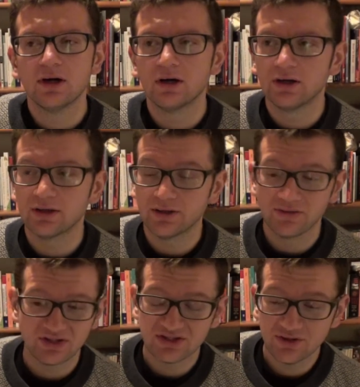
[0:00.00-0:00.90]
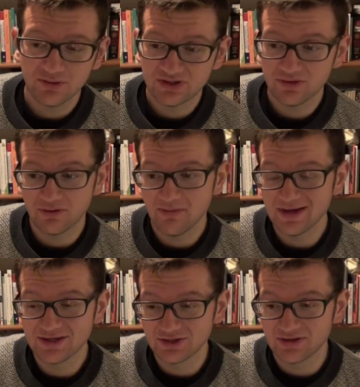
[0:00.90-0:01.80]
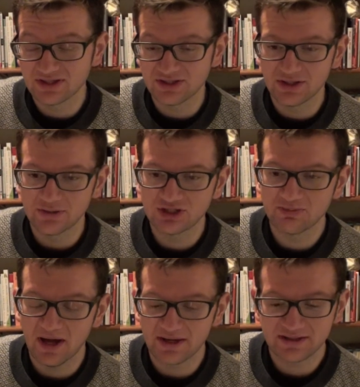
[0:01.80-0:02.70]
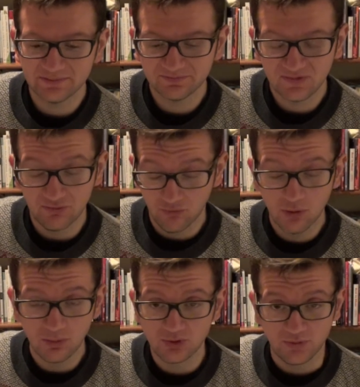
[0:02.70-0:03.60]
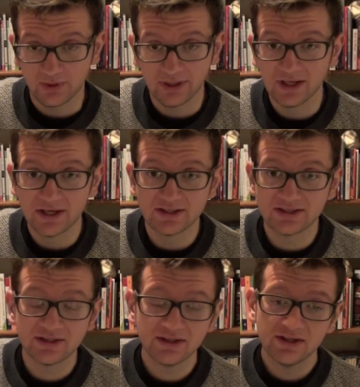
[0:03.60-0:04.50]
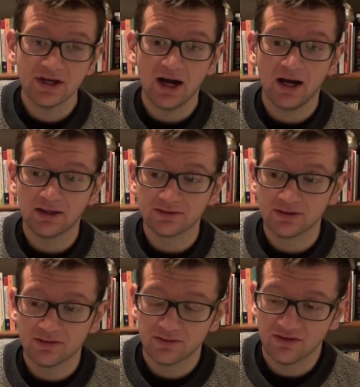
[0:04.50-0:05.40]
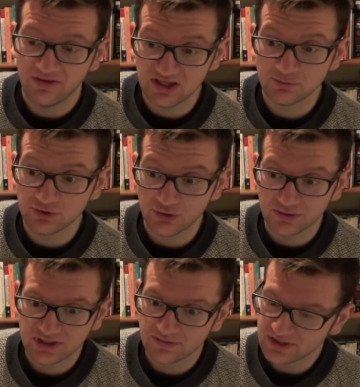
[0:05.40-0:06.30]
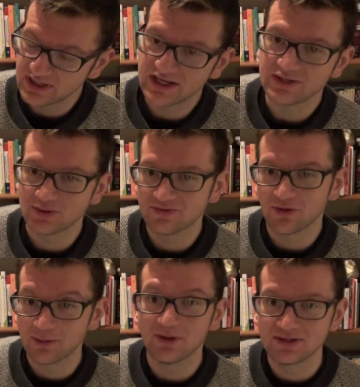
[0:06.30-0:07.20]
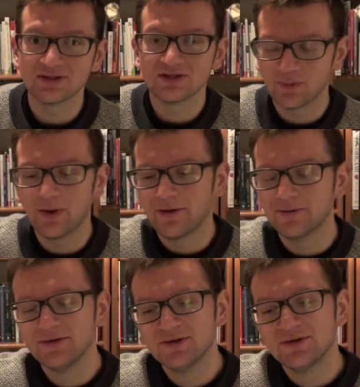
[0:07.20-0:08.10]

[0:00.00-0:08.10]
There's two of the major things that you expect. The aroma was really nice, and the vast majority of the taste was very pleasant as well.